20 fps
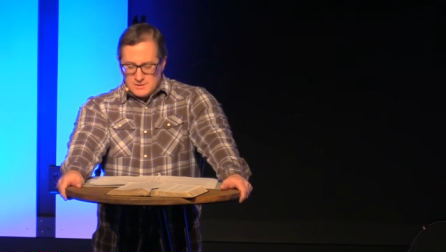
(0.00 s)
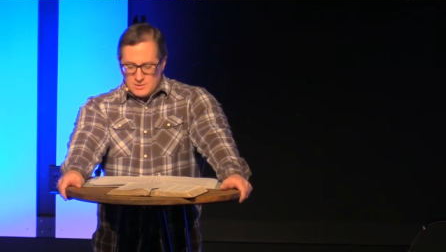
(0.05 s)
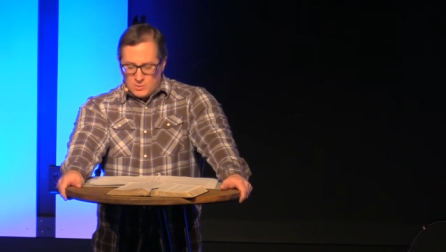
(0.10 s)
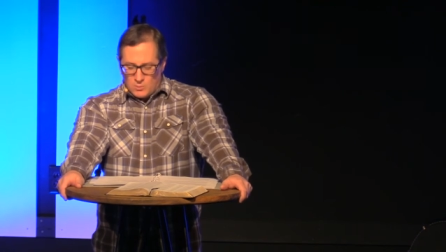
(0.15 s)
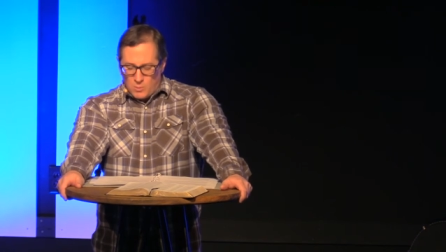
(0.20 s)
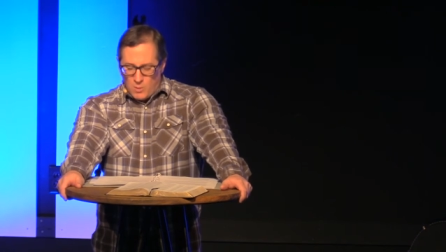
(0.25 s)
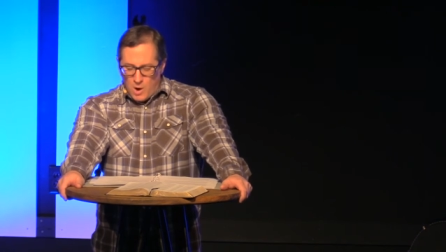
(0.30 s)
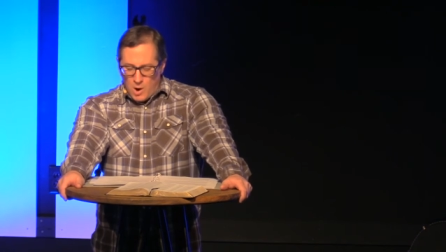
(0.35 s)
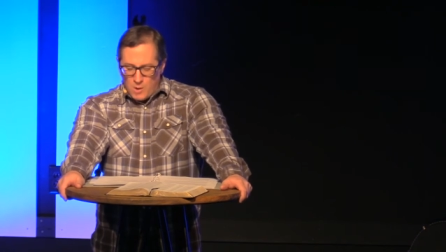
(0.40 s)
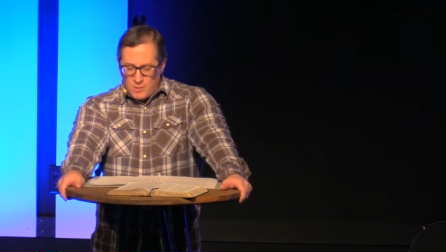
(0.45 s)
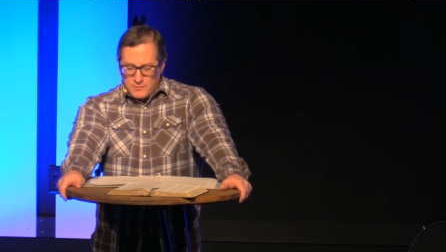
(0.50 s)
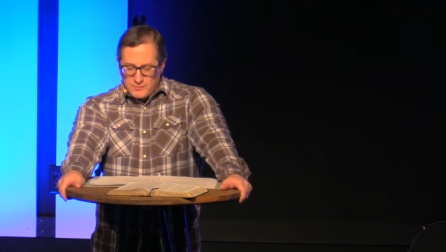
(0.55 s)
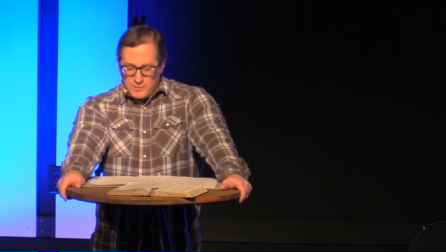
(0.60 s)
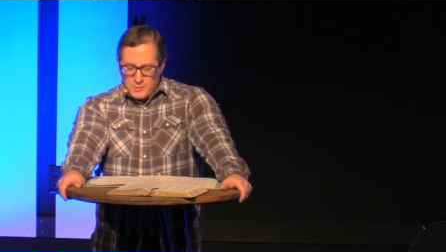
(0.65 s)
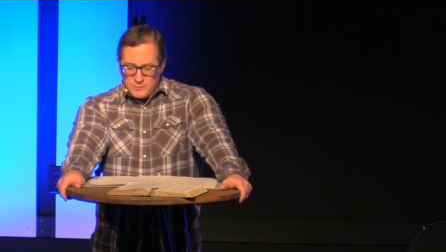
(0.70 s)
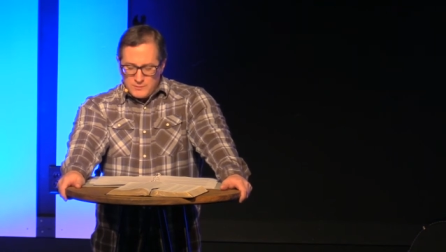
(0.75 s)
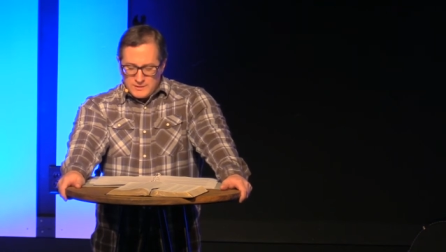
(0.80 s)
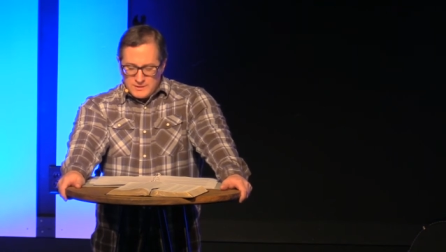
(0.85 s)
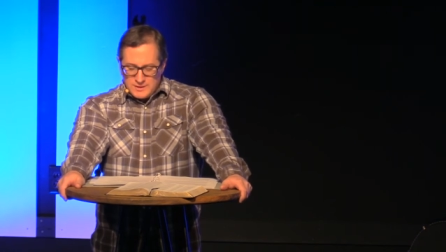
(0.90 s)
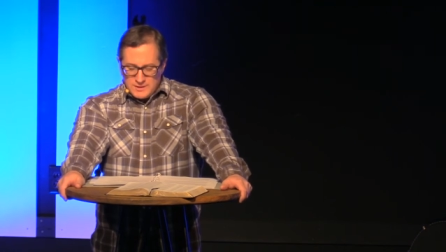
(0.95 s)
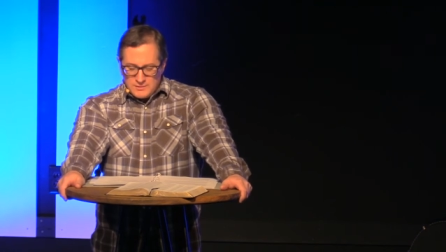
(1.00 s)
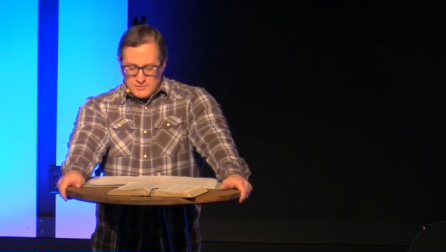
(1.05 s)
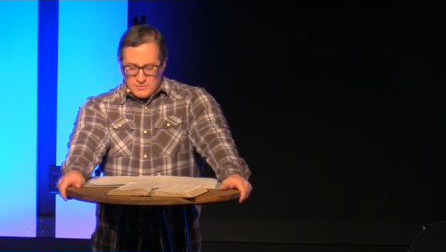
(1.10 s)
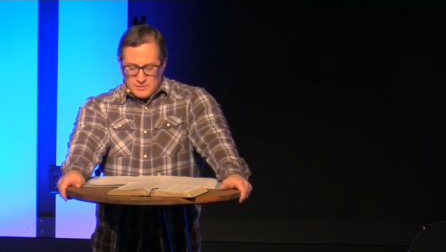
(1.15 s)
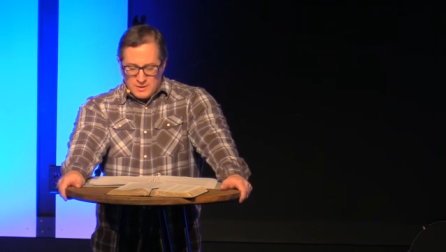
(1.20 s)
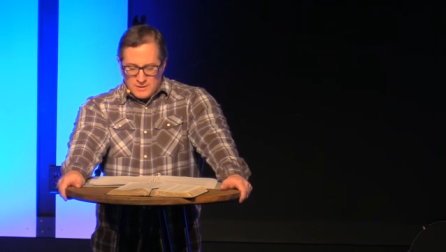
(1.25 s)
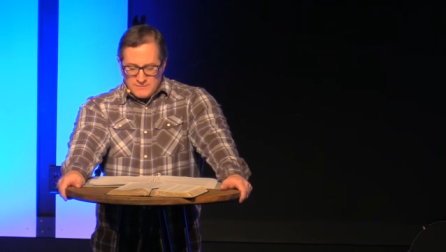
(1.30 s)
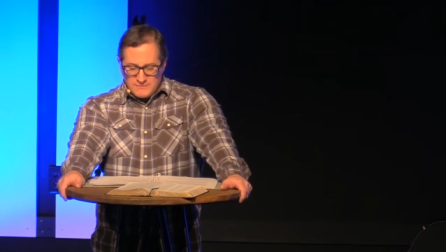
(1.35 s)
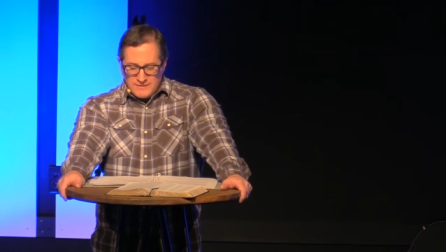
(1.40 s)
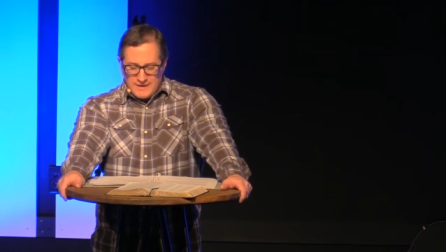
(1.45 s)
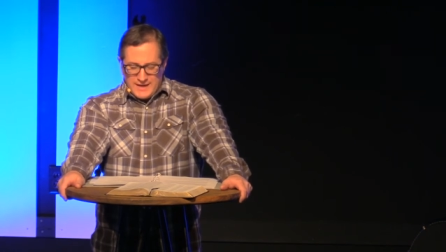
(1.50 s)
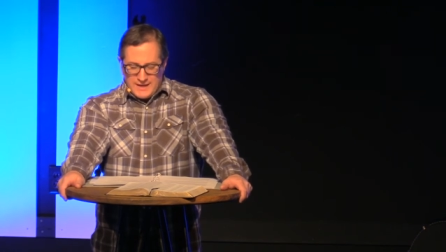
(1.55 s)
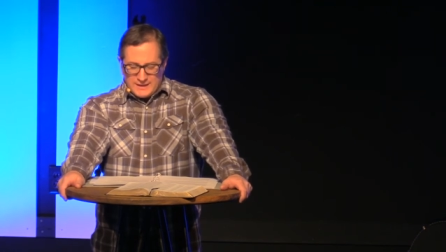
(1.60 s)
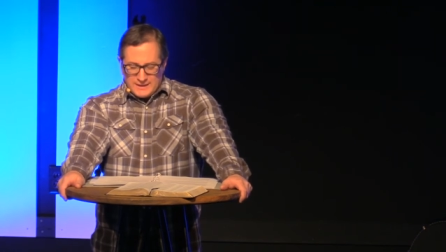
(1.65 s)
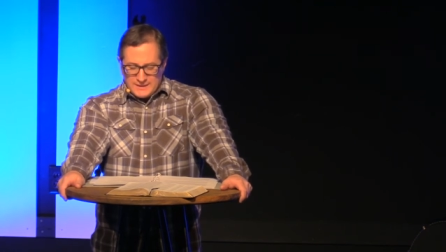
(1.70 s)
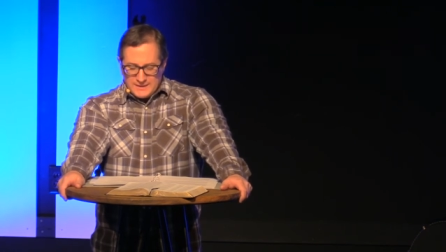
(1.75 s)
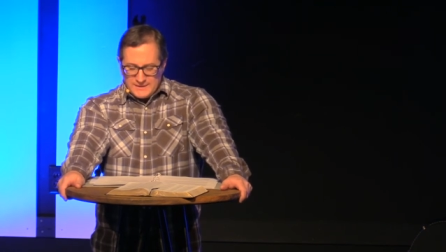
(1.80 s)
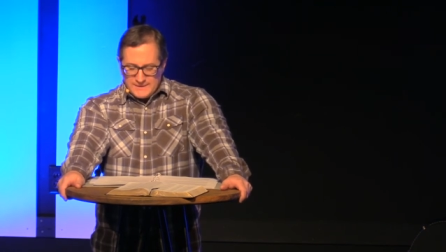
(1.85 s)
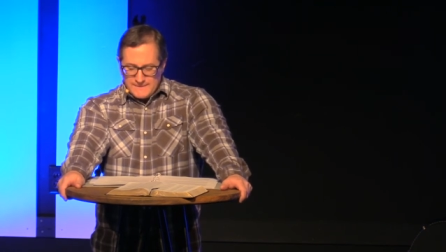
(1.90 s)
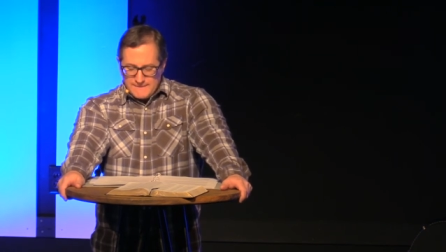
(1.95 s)
to walk through the Kidron
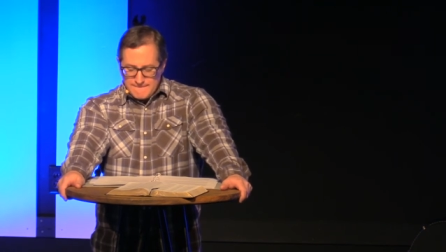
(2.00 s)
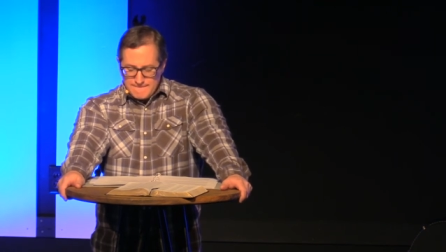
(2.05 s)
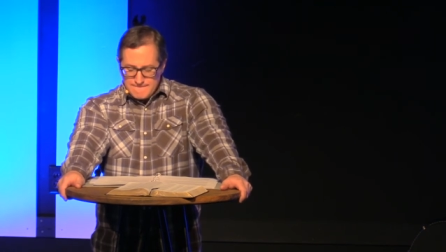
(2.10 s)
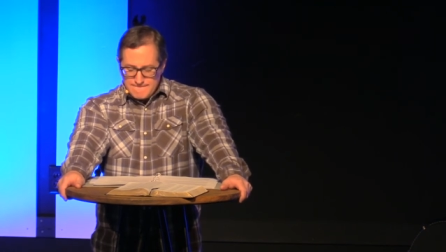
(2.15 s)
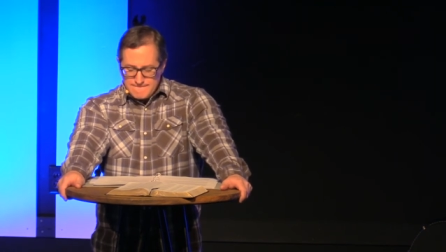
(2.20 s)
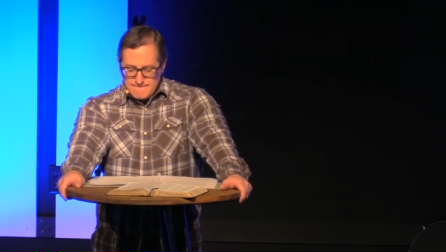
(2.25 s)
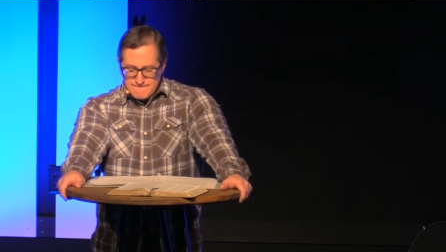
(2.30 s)
Valley,